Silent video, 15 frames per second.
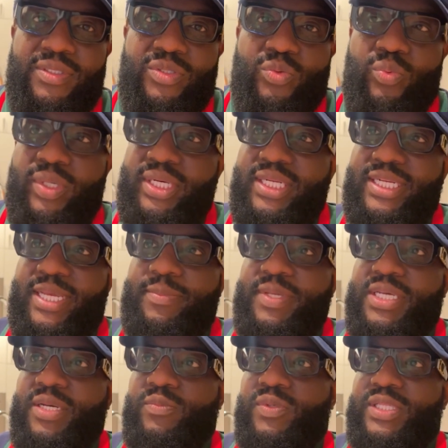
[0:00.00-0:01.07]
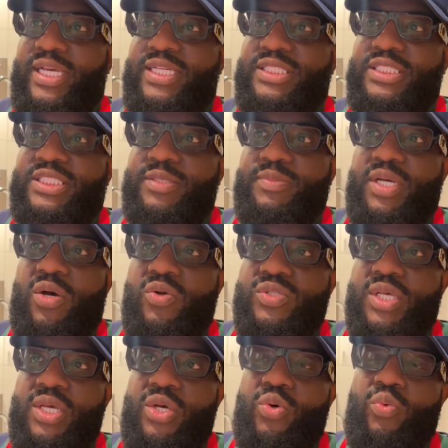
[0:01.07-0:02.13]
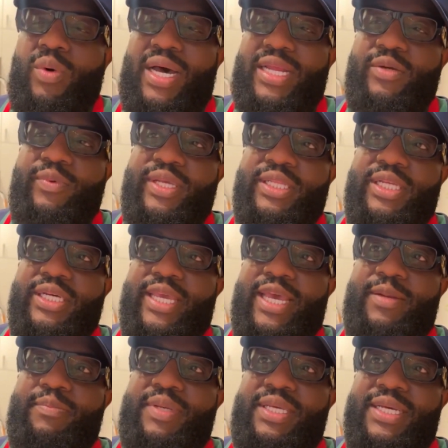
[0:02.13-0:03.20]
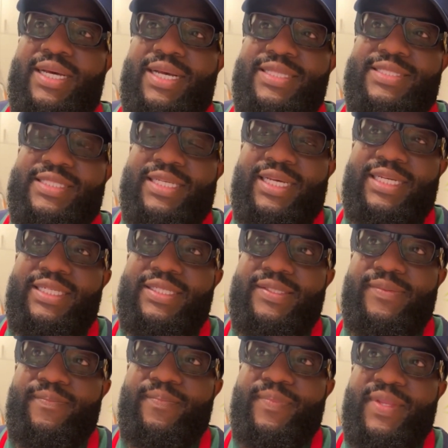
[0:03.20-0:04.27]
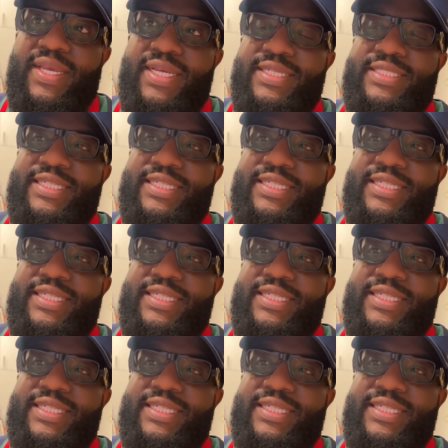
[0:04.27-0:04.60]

When did they become relationship goals? Why do we look at Beyonce and